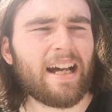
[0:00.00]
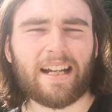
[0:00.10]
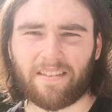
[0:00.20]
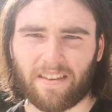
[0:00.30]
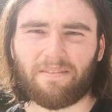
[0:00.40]

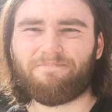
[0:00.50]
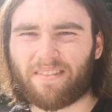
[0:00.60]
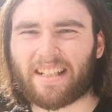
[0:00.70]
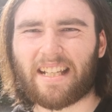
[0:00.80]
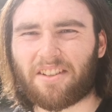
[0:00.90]
and
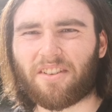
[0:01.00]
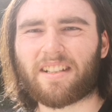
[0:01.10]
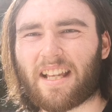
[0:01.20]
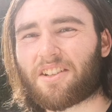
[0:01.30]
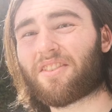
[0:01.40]
etc.
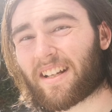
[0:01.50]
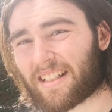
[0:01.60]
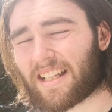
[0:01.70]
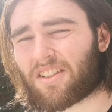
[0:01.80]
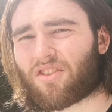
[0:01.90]
etc.
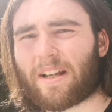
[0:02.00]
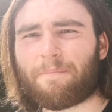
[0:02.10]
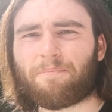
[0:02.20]
etc.